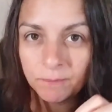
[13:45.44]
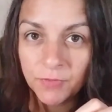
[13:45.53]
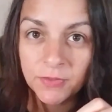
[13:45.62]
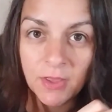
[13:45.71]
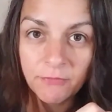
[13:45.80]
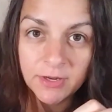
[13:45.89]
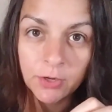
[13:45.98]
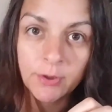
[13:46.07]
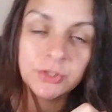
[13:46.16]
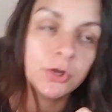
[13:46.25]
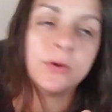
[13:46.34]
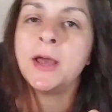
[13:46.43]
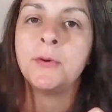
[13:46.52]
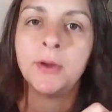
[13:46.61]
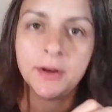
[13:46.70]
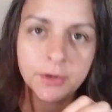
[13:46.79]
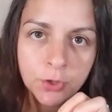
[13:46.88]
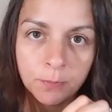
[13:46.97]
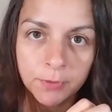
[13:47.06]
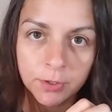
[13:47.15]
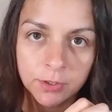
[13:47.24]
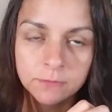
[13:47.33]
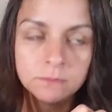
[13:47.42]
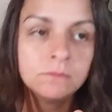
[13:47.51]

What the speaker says: in that video I showed how I had a notebook.